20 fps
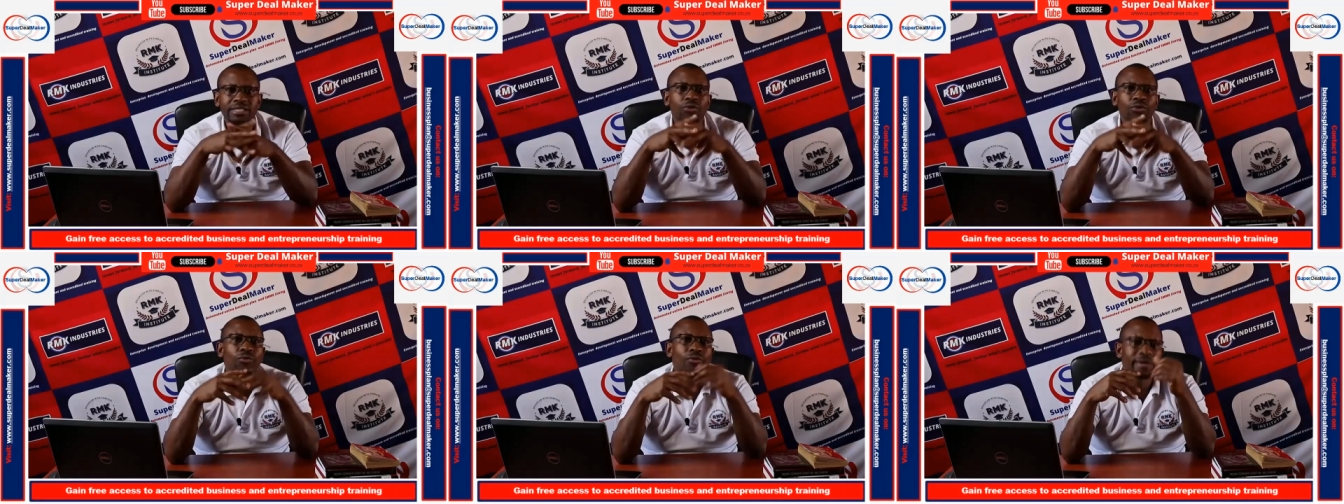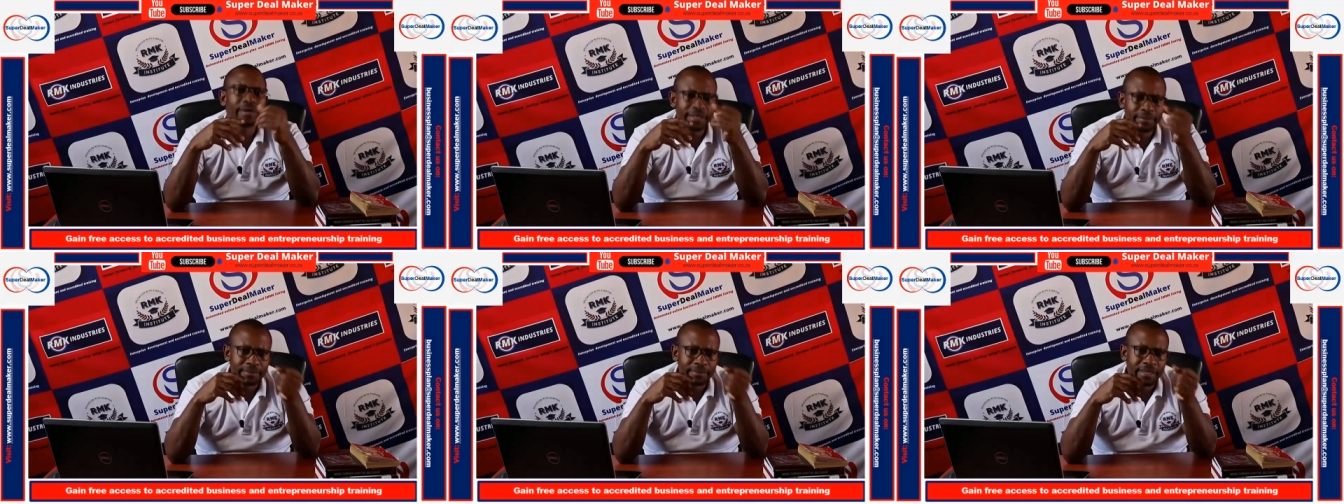They
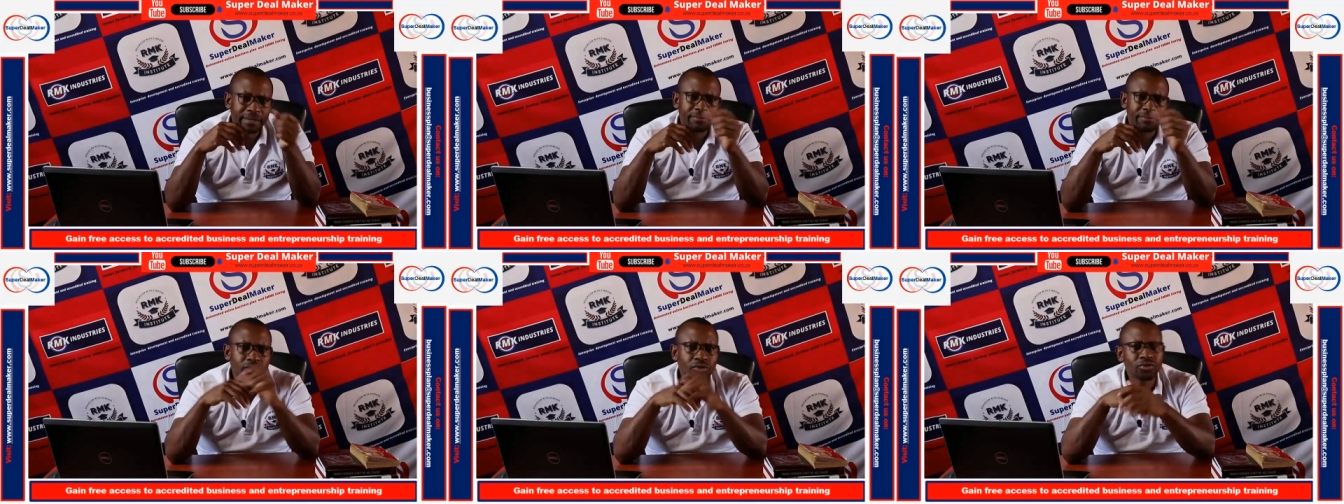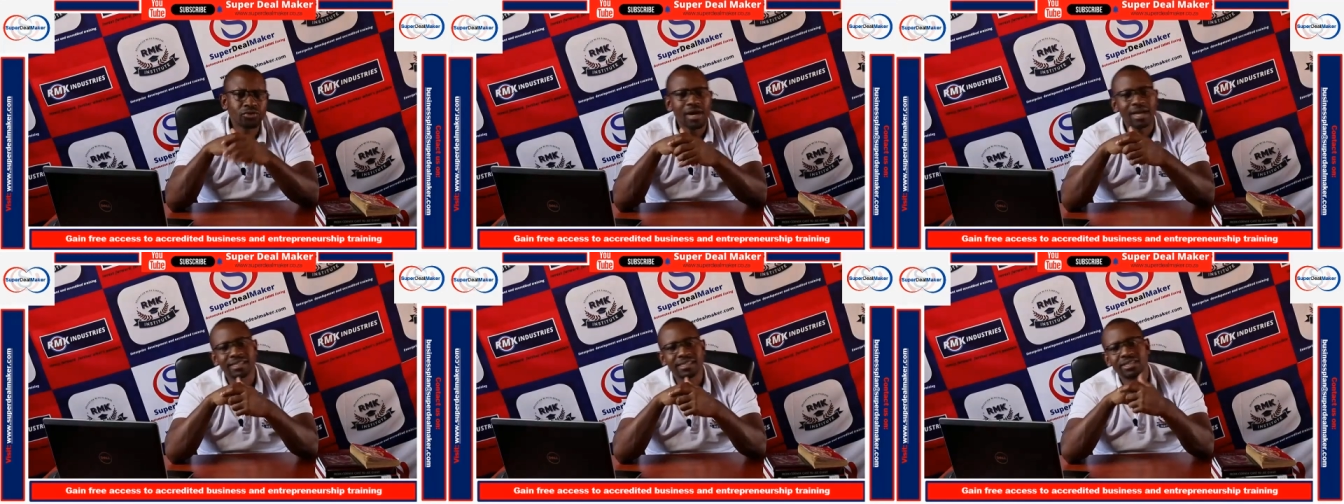will be able
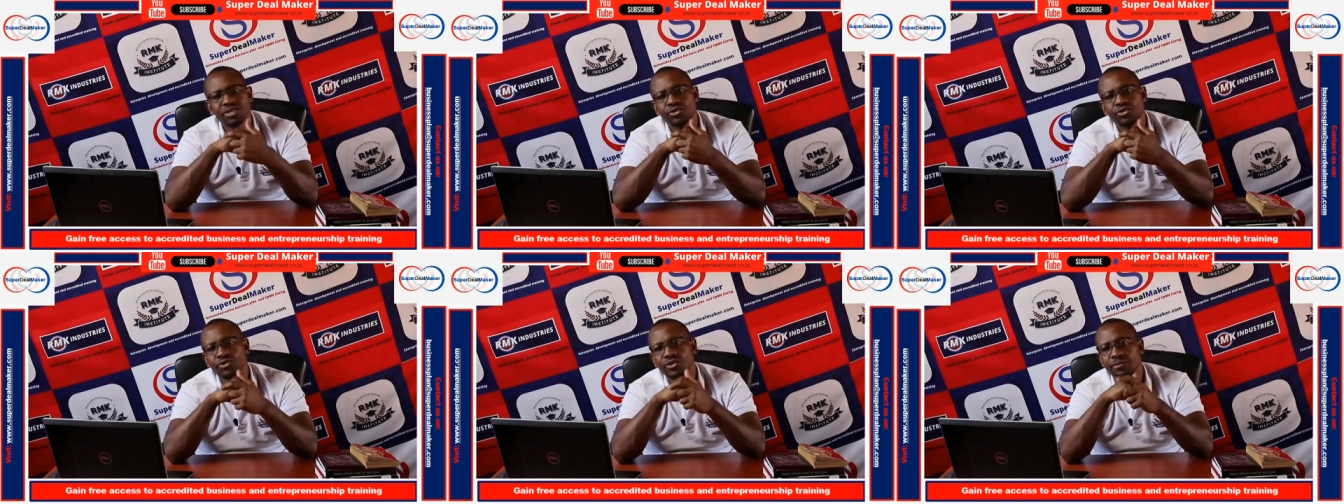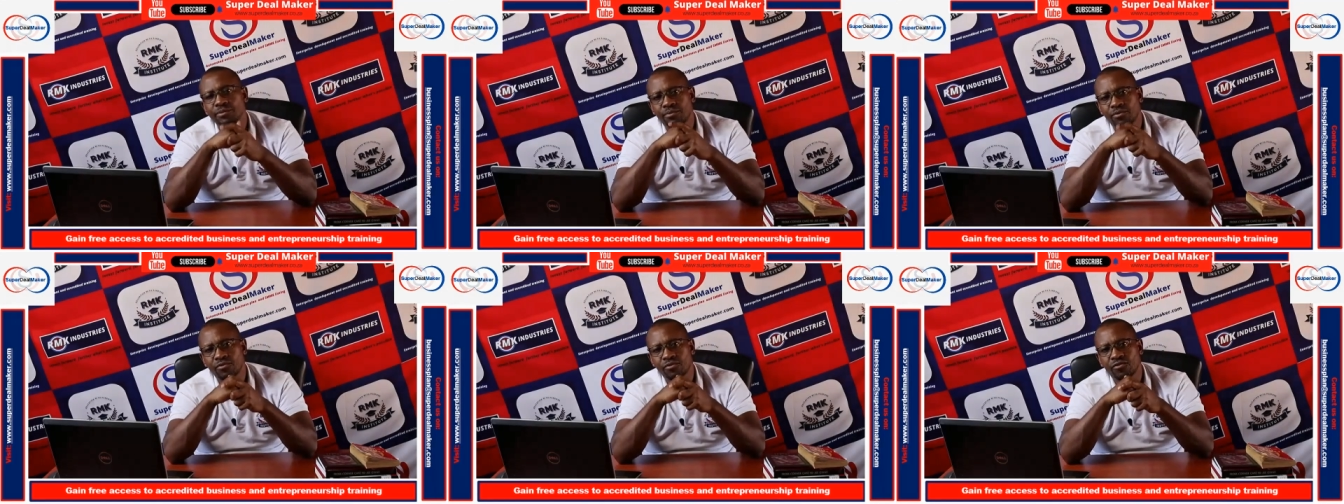to assist you
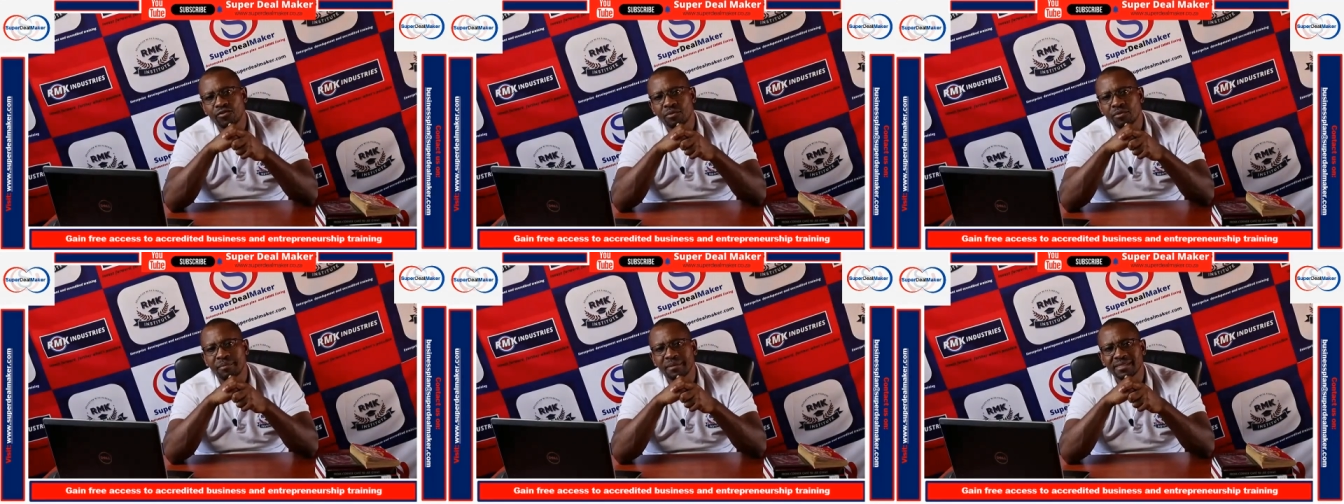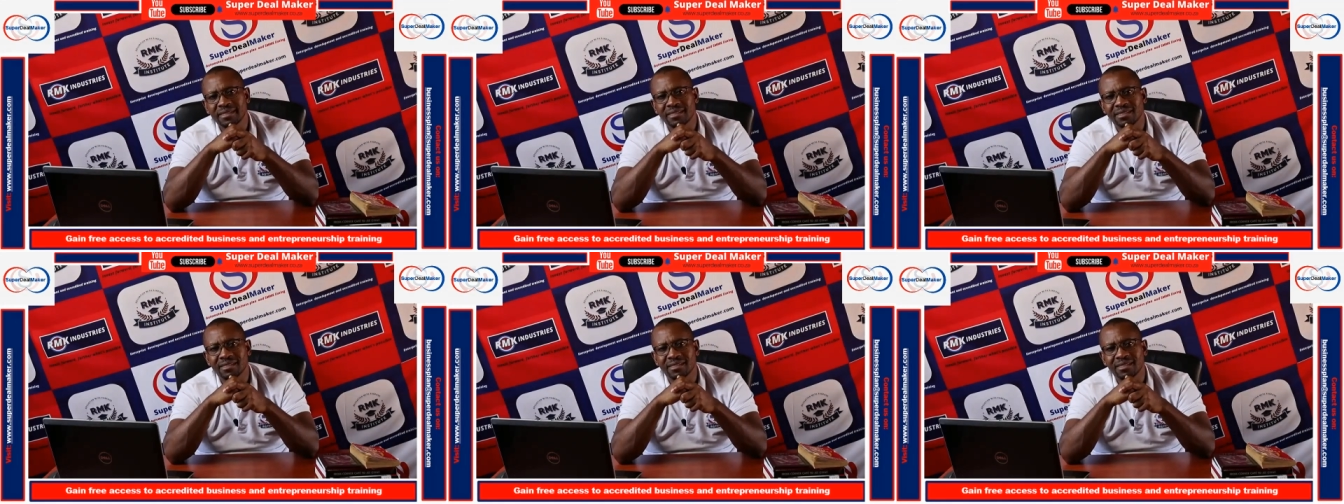improve your
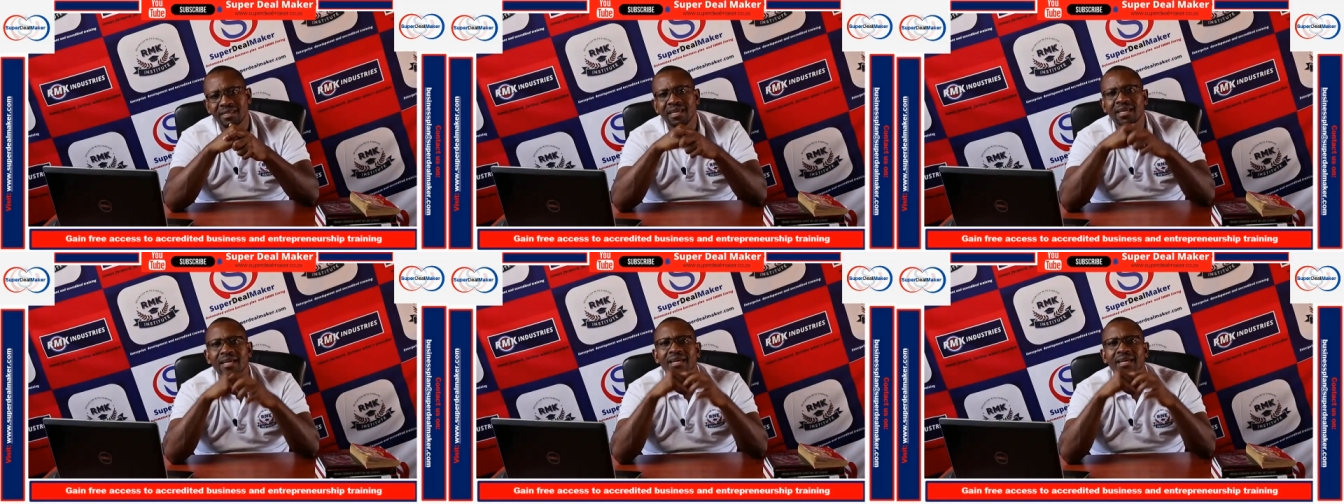business.